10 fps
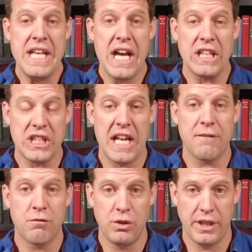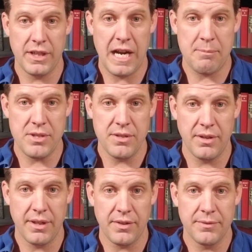a lot of really good
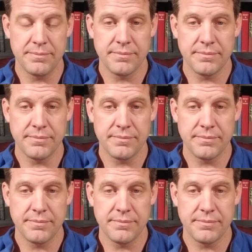opportunities.